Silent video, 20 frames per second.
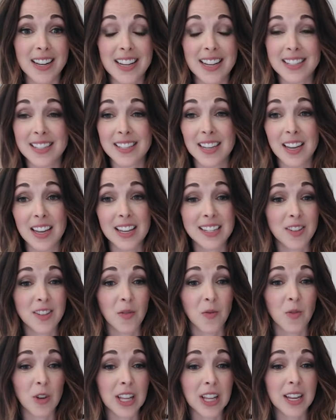It's a
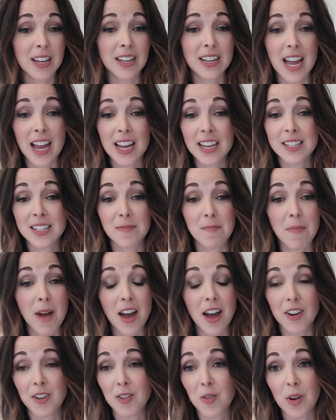really nice
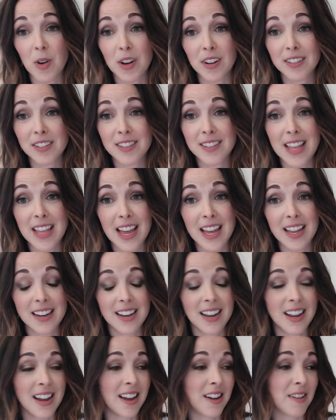modern quilt that
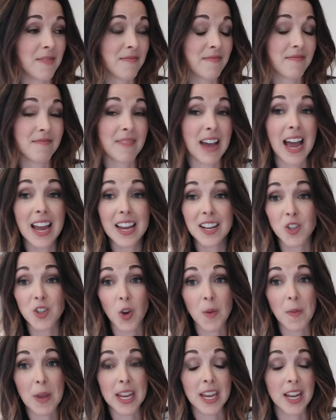I
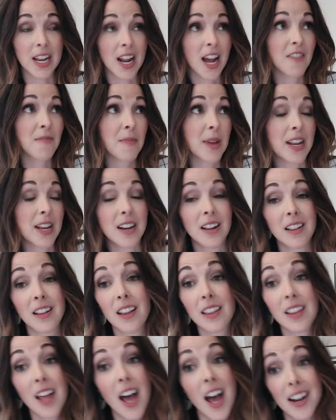enjoy making. I've made it a
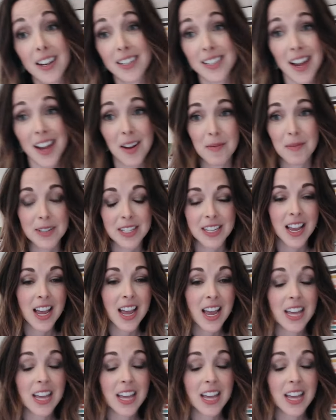lot of times.